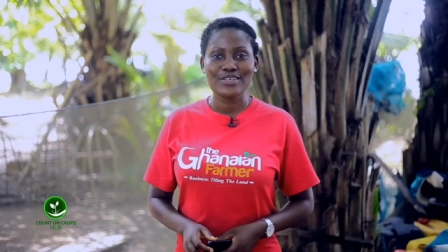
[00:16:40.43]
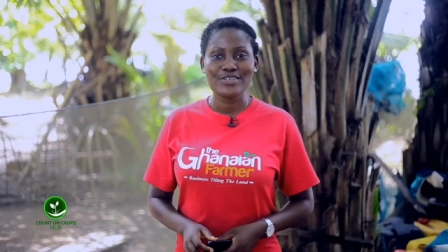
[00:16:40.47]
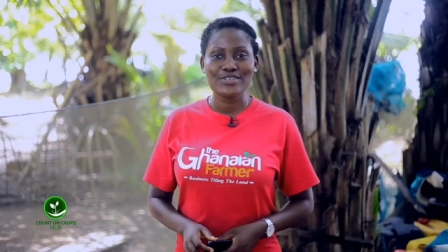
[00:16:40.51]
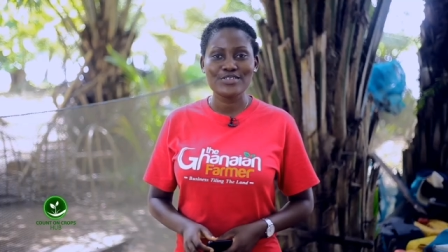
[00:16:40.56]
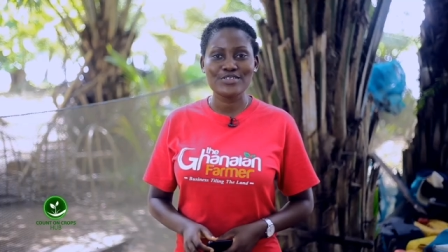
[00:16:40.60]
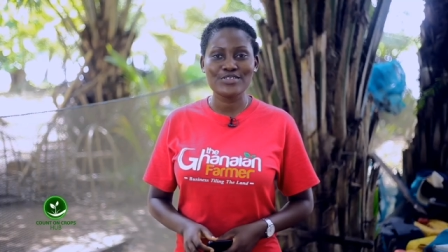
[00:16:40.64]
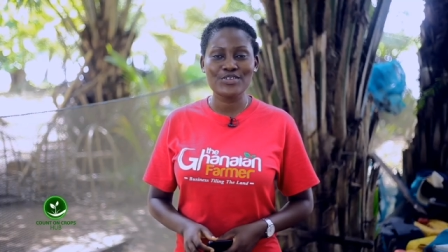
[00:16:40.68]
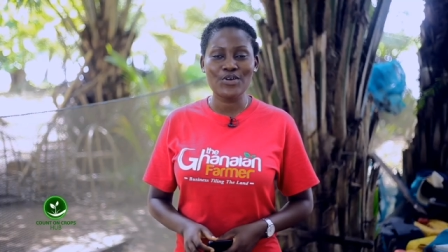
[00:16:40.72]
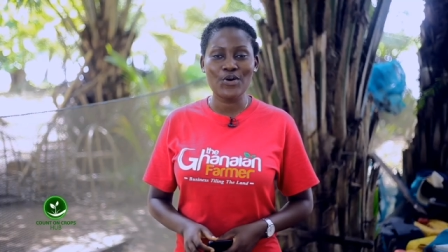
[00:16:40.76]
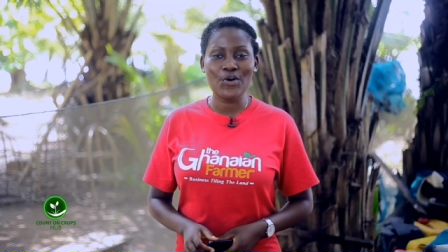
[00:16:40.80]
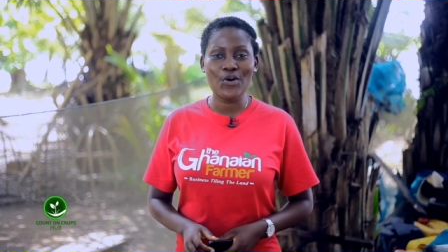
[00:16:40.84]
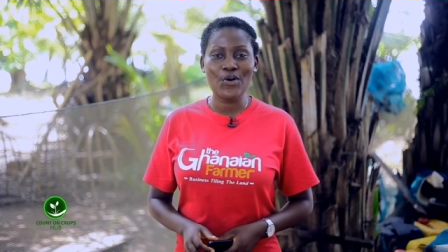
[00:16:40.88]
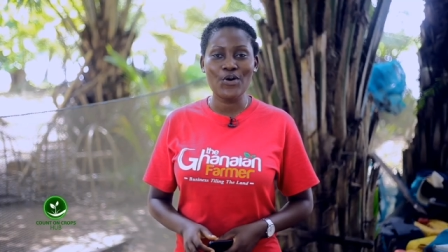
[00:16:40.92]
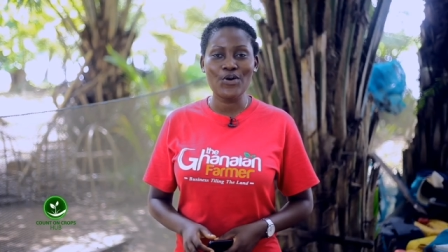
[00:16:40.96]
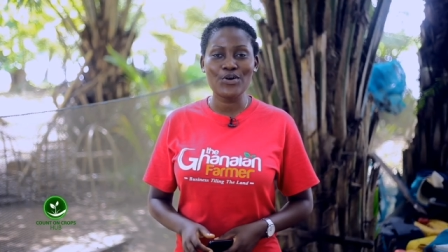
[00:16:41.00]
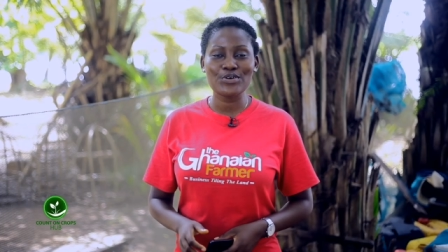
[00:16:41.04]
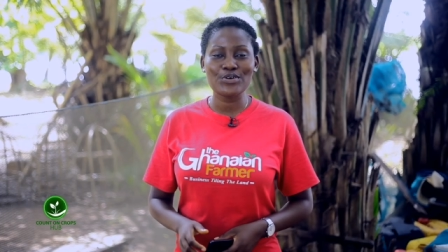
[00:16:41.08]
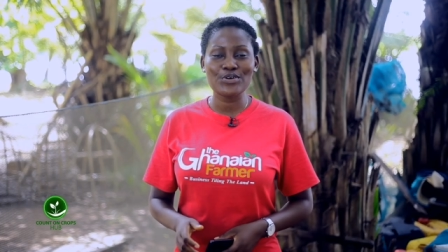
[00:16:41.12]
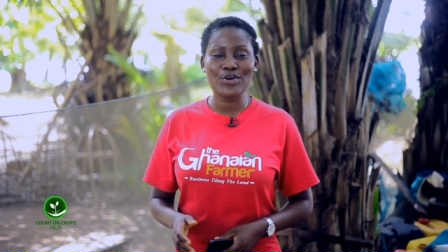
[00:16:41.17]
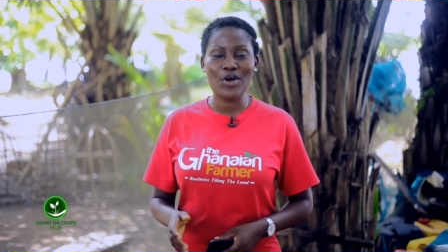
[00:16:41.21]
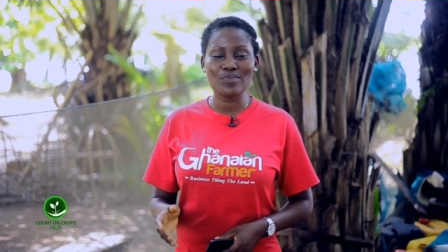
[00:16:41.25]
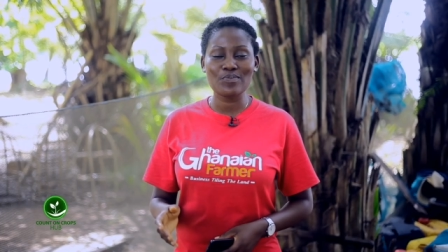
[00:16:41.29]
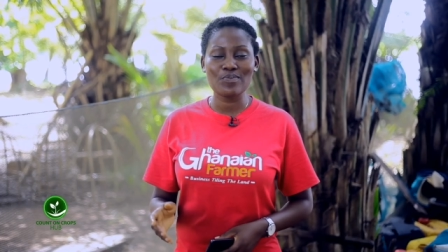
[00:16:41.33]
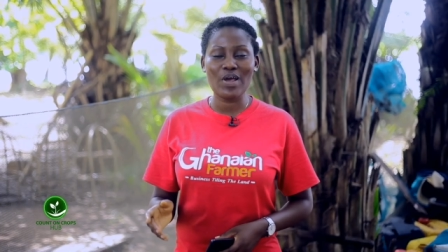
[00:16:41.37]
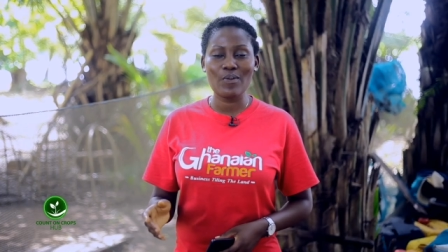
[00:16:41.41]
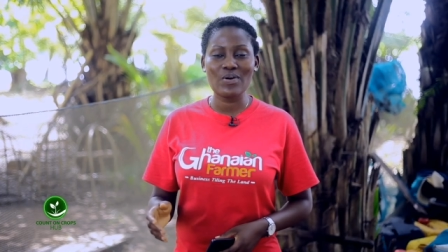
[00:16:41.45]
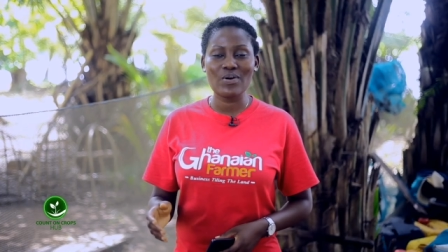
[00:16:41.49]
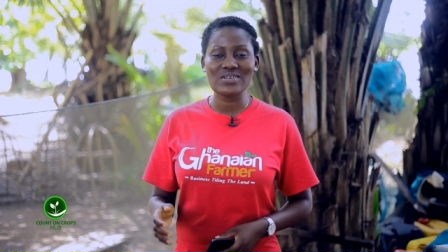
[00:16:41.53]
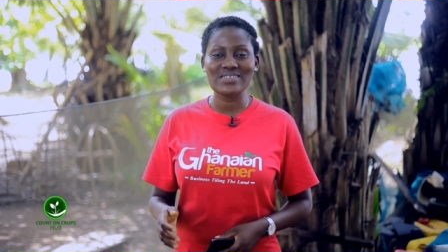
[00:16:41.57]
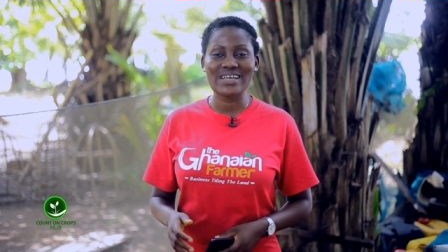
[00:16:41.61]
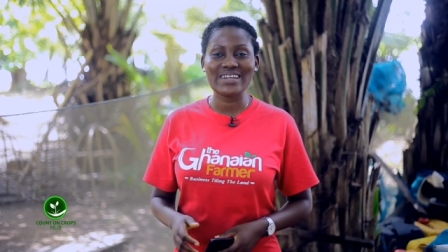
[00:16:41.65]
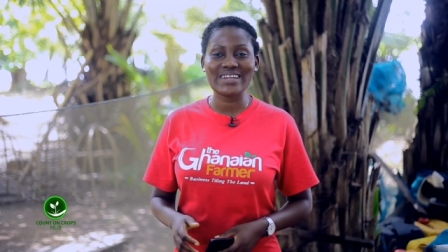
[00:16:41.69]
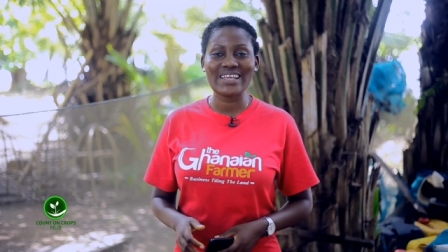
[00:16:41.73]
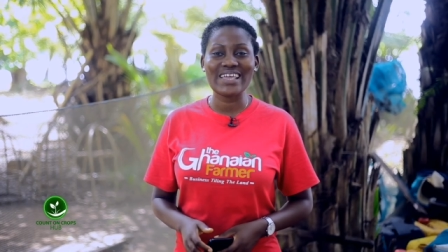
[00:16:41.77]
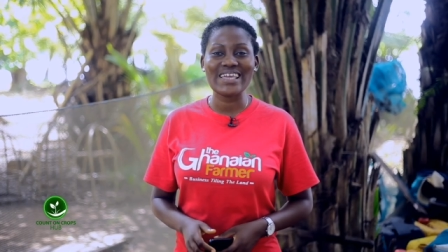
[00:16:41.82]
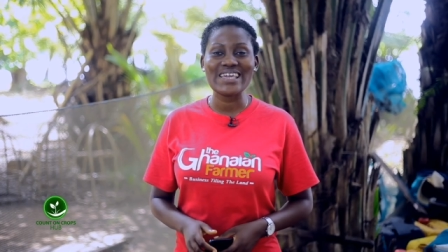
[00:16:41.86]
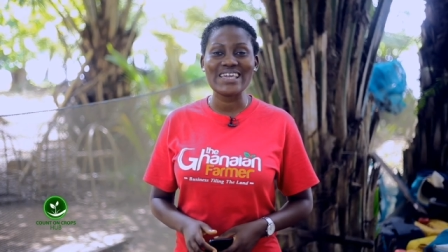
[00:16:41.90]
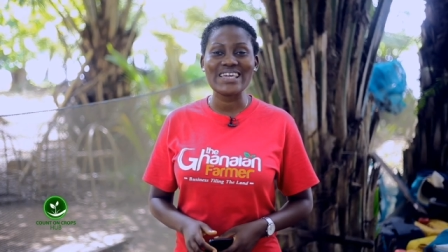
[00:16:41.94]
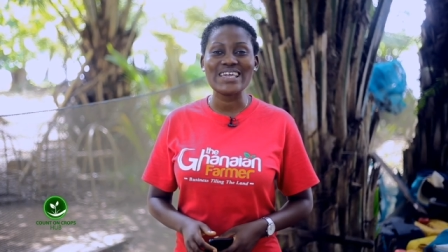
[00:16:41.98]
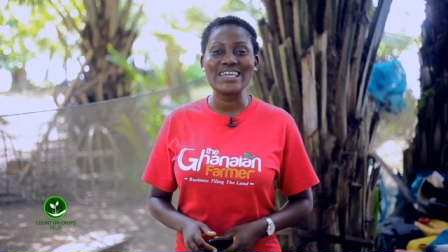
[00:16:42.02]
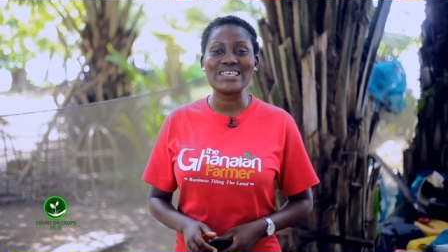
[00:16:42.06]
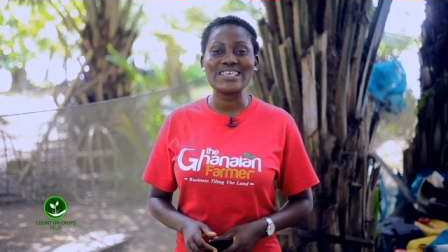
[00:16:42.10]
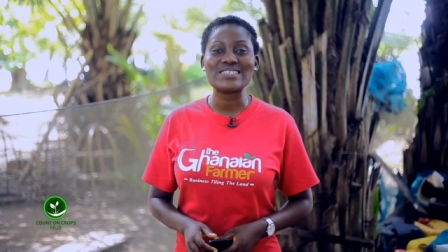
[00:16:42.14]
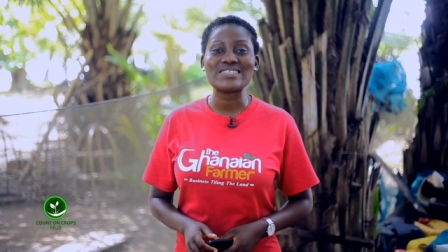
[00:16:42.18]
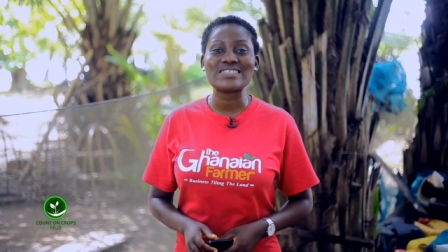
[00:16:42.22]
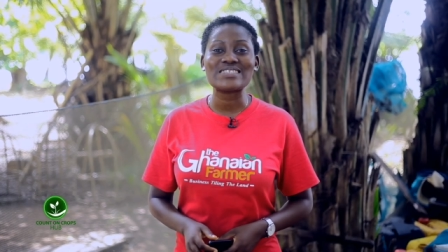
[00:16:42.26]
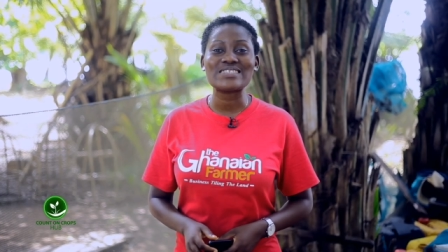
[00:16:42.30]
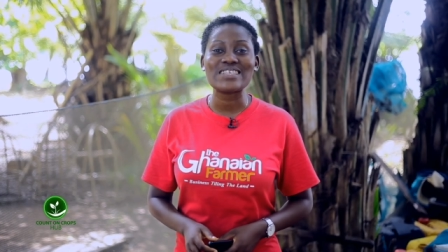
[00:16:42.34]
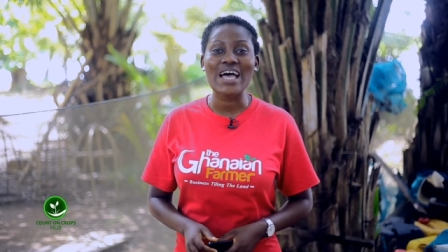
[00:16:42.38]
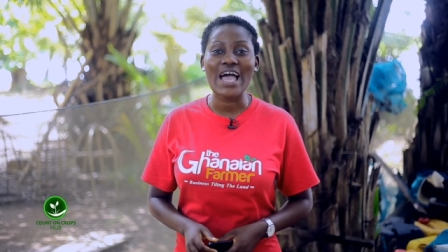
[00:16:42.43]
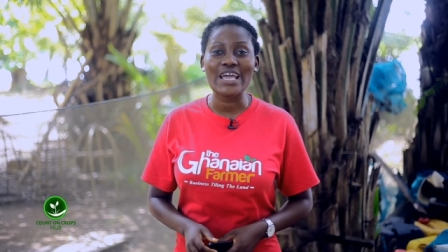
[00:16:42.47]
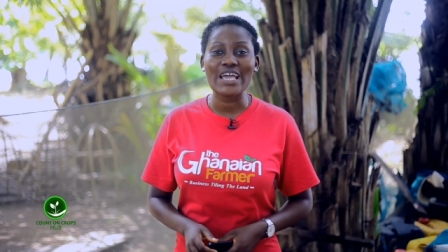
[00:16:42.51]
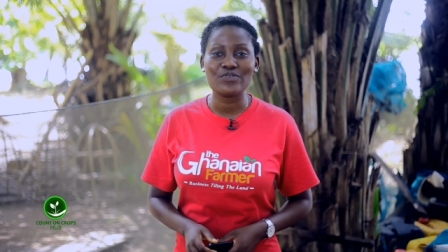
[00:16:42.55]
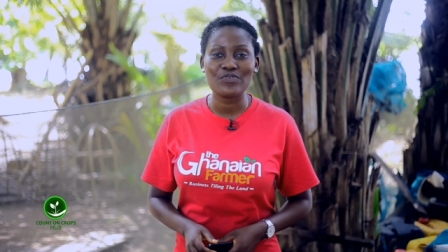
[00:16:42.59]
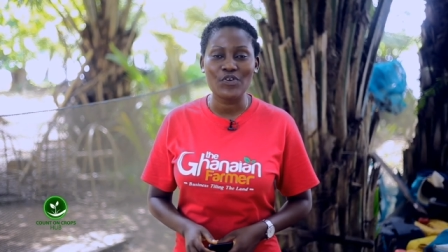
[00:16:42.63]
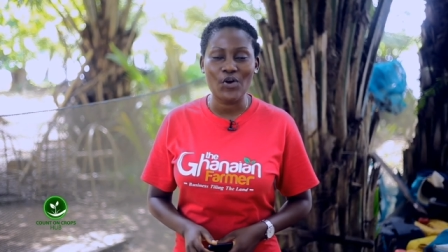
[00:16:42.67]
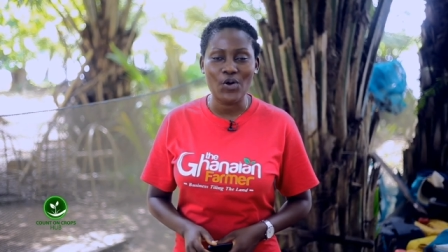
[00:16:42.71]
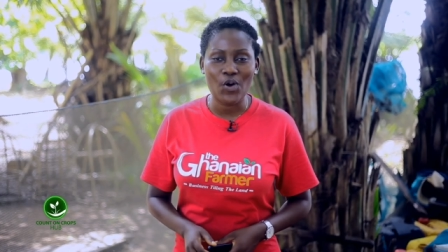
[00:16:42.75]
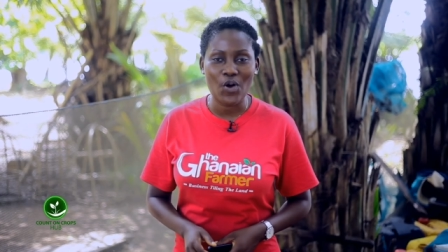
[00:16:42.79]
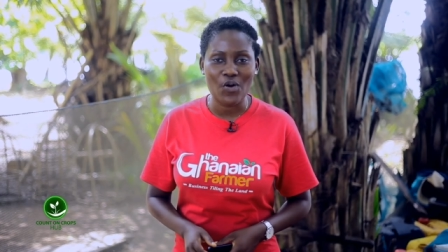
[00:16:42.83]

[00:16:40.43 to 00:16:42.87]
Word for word: So by was an insightful